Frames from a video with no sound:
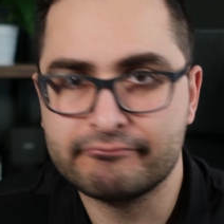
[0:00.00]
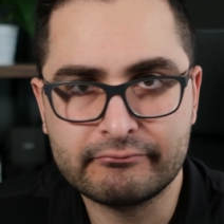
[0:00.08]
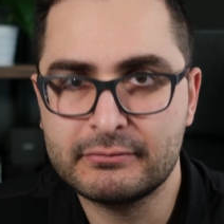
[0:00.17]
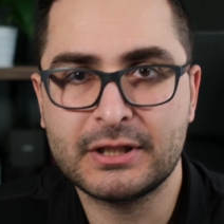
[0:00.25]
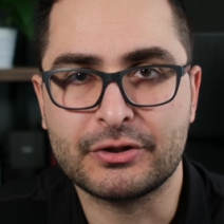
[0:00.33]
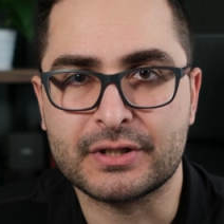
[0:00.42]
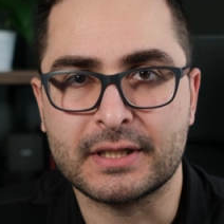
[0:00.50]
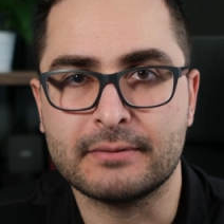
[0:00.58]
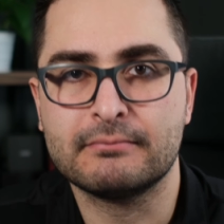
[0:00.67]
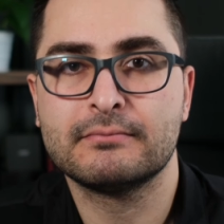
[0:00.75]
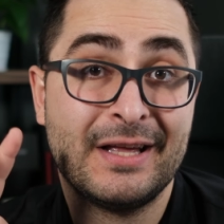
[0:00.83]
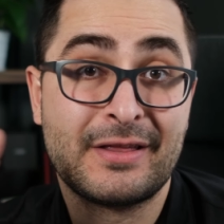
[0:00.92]
Seriously.
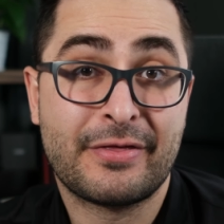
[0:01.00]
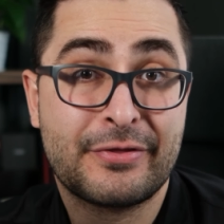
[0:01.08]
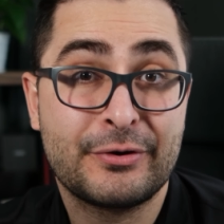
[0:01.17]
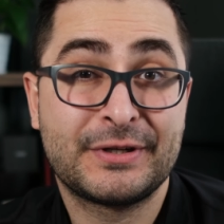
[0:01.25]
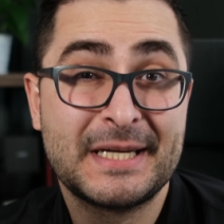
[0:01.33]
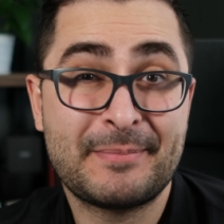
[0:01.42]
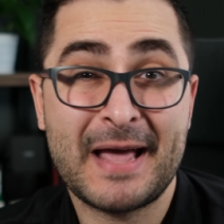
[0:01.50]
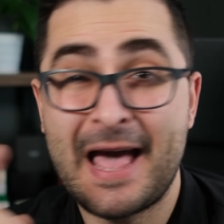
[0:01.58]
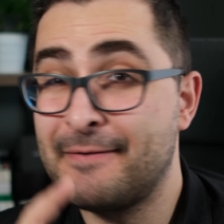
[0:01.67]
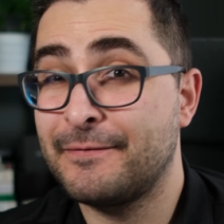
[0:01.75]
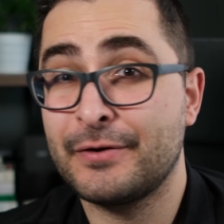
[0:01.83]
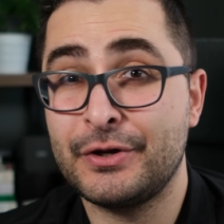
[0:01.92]
The third tip I
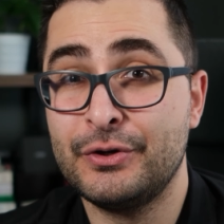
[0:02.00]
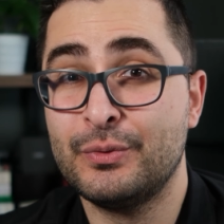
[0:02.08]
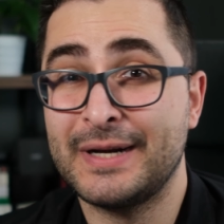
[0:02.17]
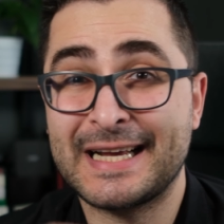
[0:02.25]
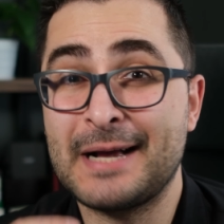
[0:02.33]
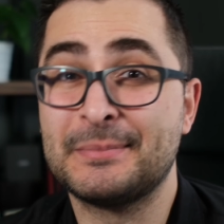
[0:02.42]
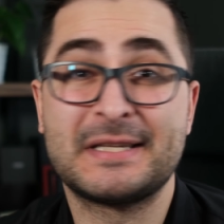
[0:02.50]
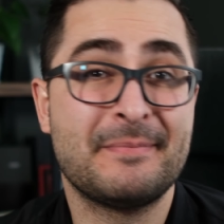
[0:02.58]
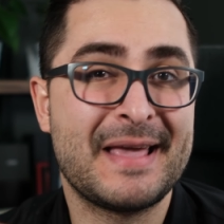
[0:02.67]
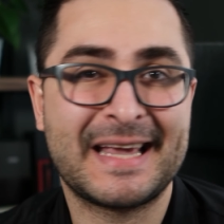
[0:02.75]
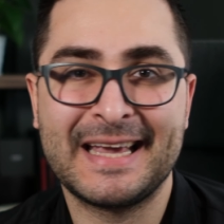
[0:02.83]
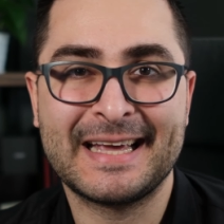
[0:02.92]
have for you when it comes to
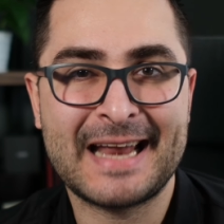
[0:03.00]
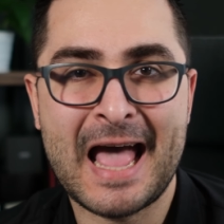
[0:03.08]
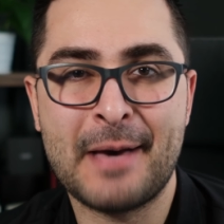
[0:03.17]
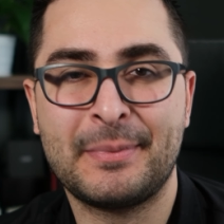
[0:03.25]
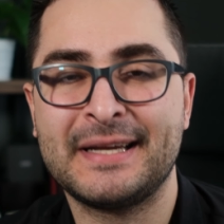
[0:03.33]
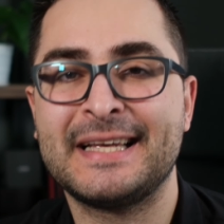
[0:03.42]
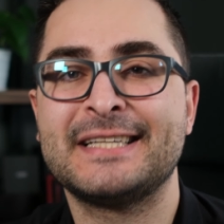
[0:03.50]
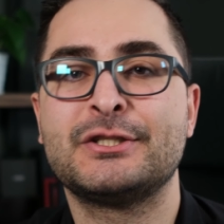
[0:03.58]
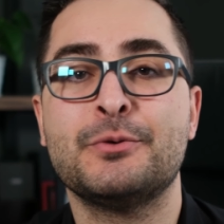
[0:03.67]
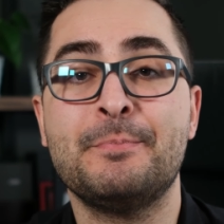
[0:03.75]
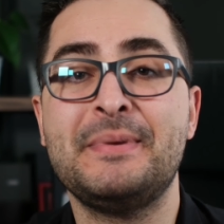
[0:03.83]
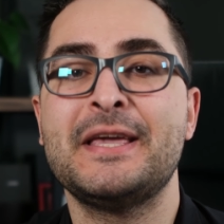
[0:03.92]
making it happen is to
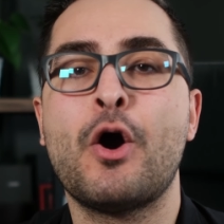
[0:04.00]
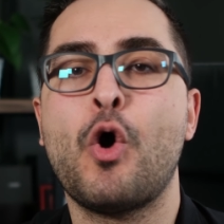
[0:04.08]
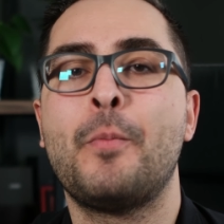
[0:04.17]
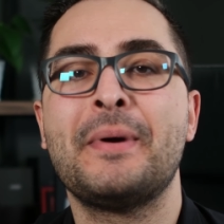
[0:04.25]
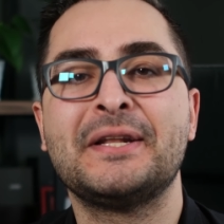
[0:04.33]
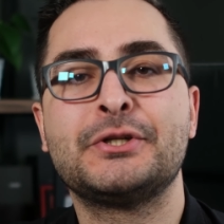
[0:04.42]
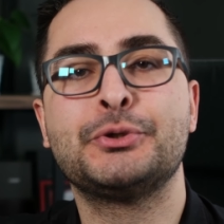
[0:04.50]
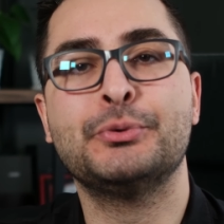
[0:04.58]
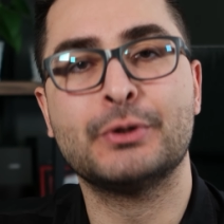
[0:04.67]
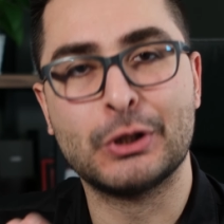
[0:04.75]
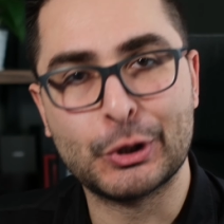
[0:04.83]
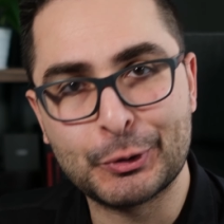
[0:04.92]
be open to
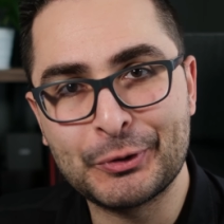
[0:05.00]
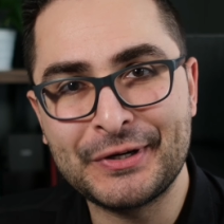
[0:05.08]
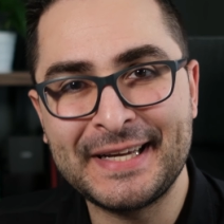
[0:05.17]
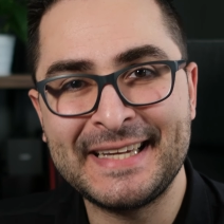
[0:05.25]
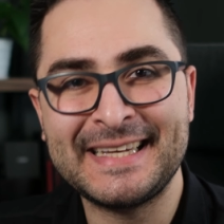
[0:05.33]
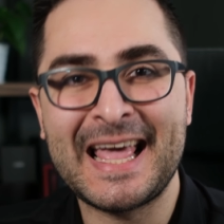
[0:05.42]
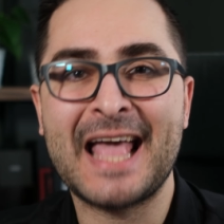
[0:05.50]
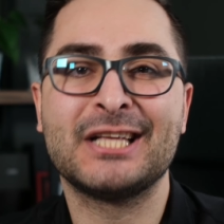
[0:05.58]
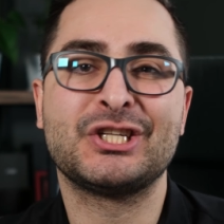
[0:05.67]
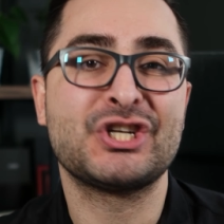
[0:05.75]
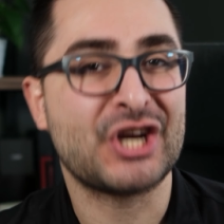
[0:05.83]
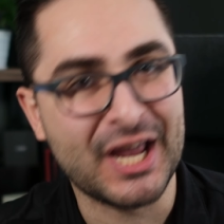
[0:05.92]
learning and
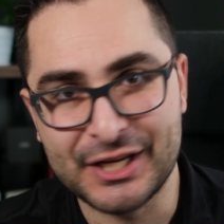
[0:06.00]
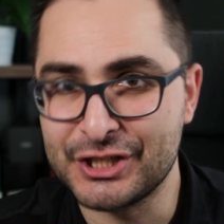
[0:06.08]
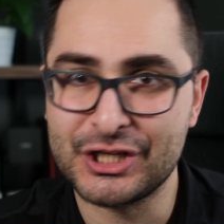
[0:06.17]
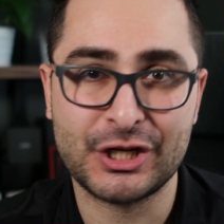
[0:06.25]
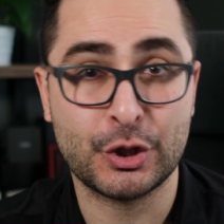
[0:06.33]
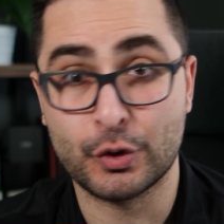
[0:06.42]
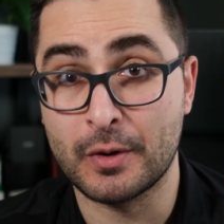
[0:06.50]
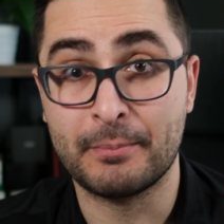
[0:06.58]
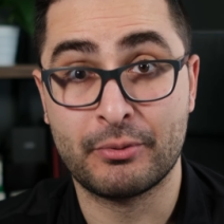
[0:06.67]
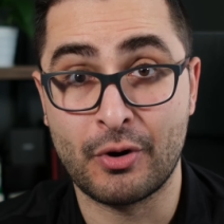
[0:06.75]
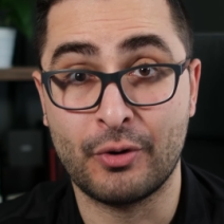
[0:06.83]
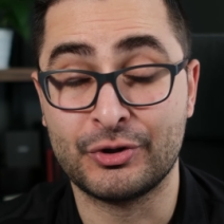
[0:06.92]
changing your
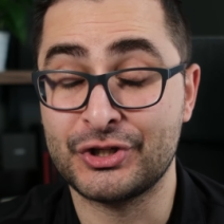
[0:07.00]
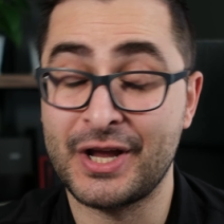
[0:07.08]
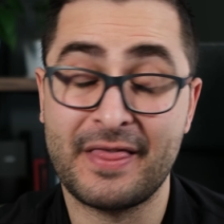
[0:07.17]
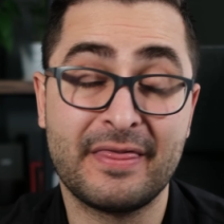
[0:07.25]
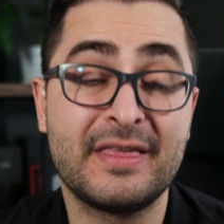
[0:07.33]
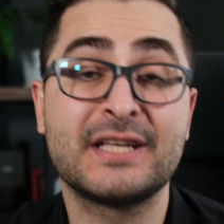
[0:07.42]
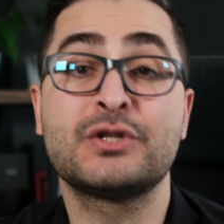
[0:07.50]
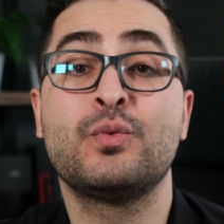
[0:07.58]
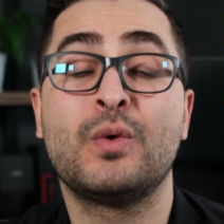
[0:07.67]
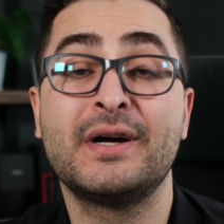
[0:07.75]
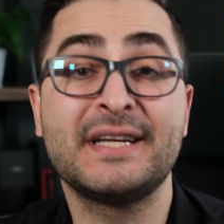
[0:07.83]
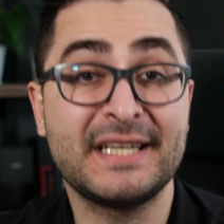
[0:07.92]
approach. This
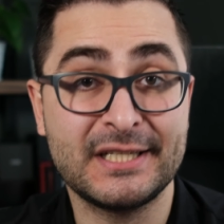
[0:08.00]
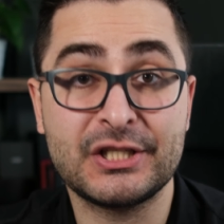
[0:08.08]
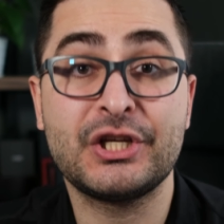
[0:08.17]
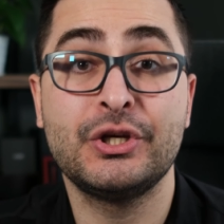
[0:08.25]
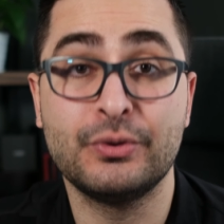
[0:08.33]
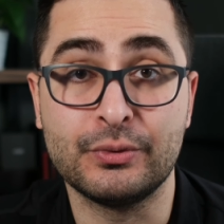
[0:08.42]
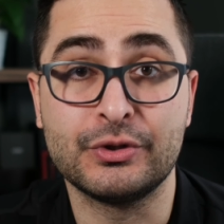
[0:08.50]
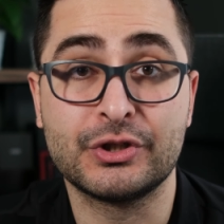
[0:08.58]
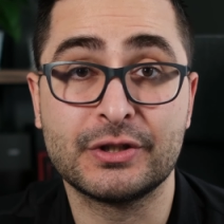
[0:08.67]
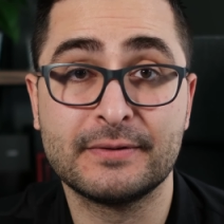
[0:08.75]
one is huge.